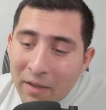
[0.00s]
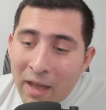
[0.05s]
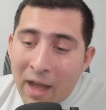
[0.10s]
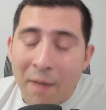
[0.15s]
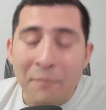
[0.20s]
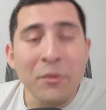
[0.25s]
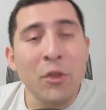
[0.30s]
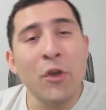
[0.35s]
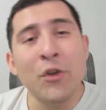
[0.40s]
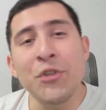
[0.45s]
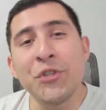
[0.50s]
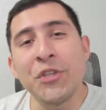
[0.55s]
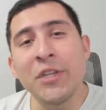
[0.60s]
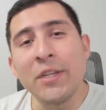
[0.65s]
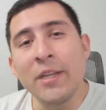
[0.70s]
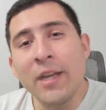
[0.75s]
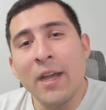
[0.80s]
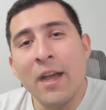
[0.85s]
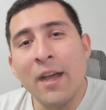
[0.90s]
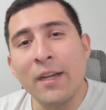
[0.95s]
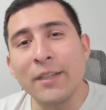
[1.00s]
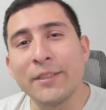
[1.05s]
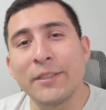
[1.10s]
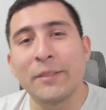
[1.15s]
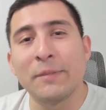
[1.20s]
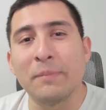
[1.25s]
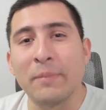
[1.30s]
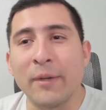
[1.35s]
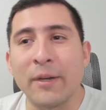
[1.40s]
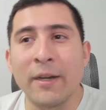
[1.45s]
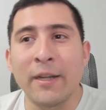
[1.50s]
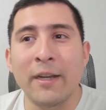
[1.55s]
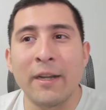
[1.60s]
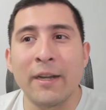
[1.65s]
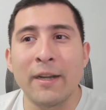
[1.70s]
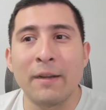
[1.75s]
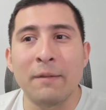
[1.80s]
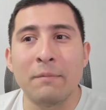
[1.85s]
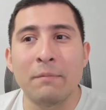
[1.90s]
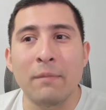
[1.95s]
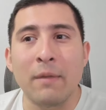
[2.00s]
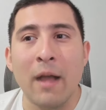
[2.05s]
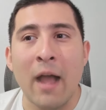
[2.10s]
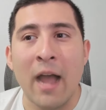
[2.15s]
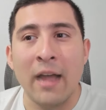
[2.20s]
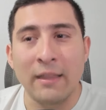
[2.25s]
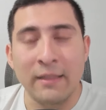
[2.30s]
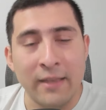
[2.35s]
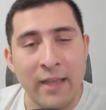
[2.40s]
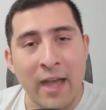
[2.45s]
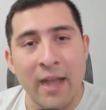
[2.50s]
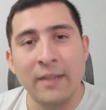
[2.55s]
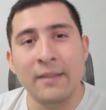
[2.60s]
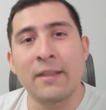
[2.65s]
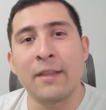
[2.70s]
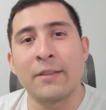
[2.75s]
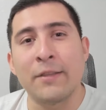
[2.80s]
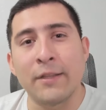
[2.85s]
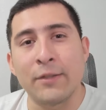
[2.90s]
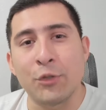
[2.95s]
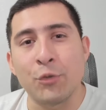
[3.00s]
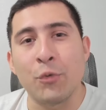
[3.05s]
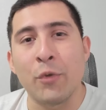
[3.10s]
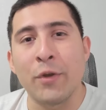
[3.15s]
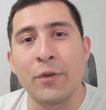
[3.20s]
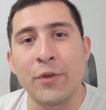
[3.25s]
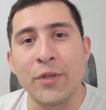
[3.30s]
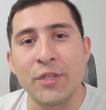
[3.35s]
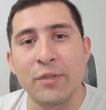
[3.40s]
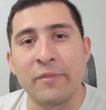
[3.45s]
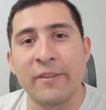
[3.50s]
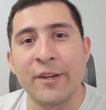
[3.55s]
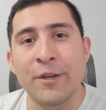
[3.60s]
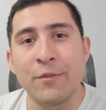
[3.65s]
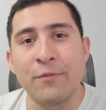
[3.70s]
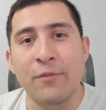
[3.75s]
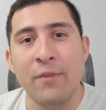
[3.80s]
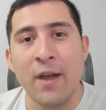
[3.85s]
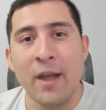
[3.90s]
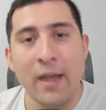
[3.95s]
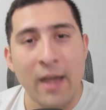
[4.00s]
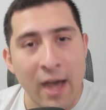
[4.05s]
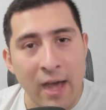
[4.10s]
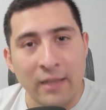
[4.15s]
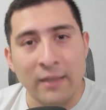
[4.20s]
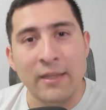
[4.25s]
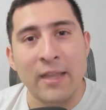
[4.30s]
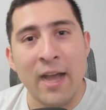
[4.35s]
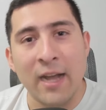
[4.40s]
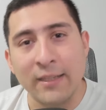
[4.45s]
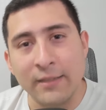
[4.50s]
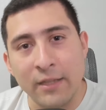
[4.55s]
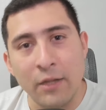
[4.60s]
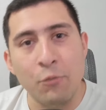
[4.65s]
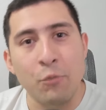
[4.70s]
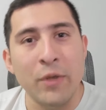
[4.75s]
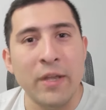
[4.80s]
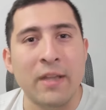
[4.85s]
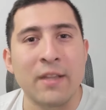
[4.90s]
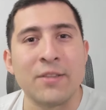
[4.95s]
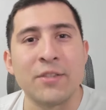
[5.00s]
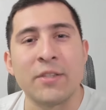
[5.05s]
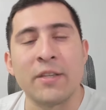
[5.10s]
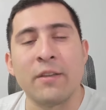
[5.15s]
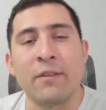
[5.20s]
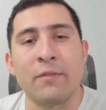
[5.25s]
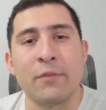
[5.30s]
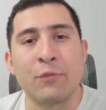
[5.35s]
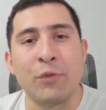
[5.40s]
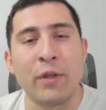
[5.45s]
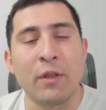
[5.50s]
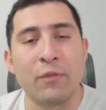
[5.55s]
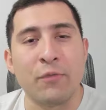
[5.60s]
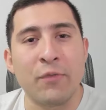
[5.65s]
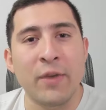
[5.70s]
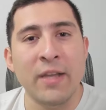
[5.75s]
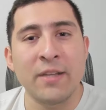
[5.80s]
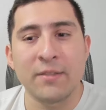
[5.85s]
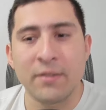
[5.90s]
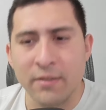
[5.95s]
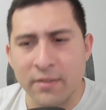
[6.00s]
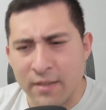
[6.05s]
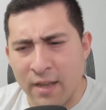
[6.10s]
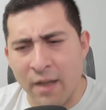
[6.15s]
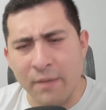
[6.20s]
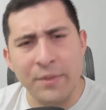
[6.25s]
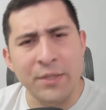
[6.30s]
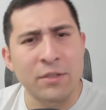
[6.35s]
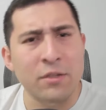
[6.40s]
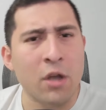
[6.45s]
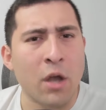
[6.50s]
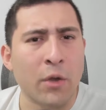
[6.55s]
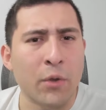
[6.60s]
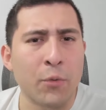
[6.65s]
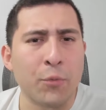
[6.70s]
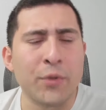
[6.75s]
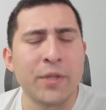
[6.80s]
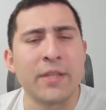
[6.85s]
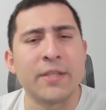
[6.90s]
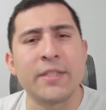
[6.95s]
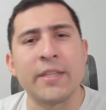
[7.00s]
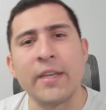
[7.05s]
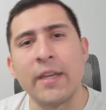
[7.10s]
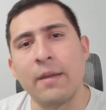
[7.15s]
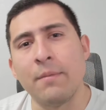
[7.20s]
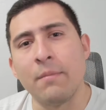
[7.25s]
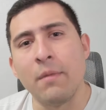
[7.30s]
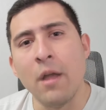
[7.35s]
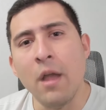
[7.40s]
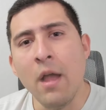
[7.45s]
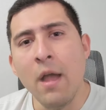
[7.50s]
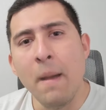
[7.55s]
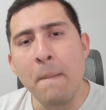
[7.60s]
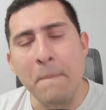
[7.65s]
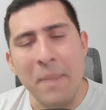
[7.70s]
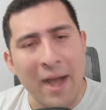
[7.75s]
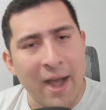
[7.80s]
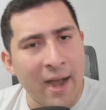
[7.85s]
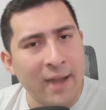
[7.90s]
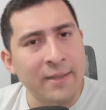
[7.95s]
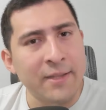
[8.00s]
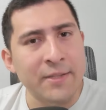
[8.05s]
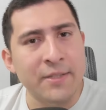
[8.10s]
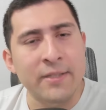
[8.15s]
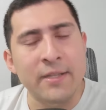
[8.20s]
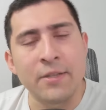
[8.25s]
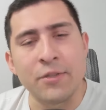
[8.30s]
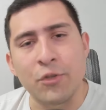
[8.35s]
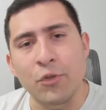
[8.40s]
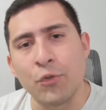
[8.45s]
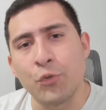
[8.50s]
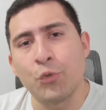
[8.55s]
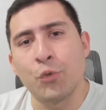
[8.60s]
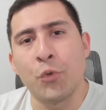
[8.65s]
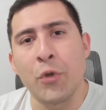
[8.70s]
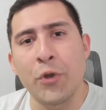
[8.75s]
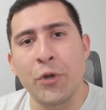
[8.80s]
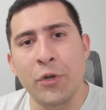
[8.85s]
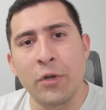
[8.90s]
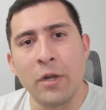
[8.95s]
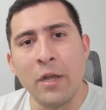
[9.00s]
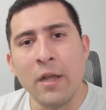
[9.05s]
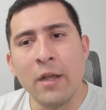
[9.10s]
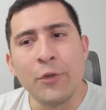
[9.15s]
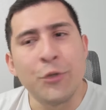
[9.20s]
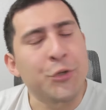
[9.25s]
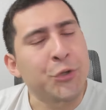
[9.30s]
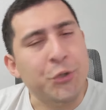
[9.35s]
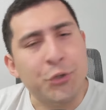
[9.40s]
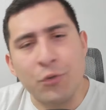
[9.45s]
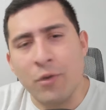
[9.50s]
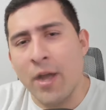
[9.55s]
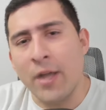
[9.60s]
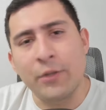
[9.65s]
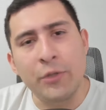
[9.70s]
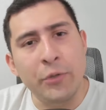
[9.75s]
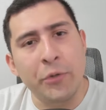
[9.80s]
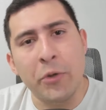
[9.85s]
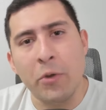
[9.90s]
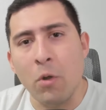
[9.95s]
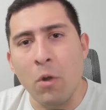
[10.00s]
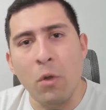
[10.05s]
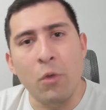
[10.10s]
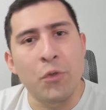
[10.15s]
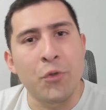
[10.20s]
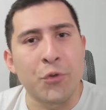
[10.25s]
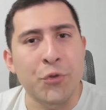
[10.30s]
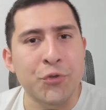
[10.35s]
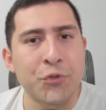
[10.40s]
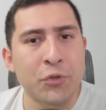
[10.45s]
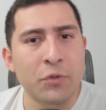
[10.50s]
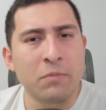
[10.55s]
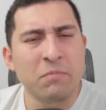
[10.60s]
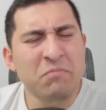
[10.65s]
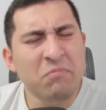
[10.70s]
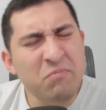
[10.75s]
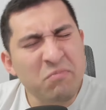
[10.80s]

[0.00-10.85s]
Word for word: I'm not a genie, guys, but um, I like that the Twitter is verified. I like that we can see real faces. I've been talking with the team behind the scenes on Twitter, just trying to get all those,